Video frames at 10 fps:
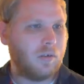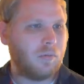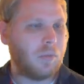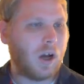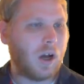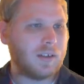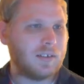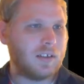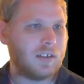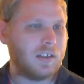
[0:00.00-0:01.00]

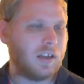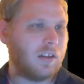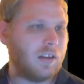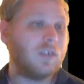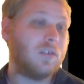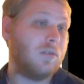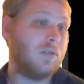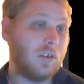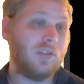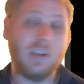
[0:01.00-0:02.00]
boxes at the end, and those
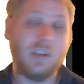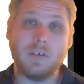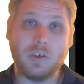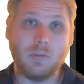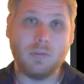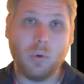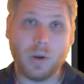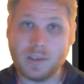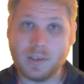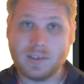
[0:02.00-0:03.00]
are individual
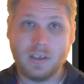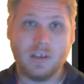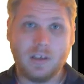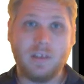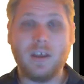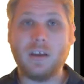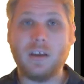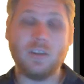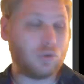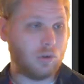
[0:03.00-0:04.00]
points that
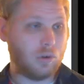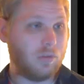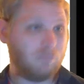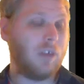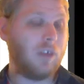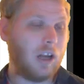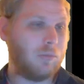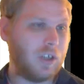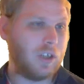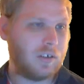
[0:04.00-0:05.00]
control that
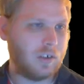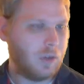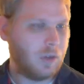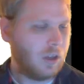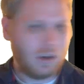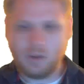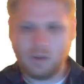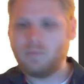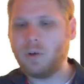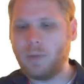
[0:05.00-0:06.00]
object. So,
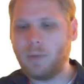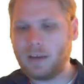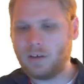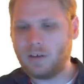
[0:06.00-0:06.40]
if we go back to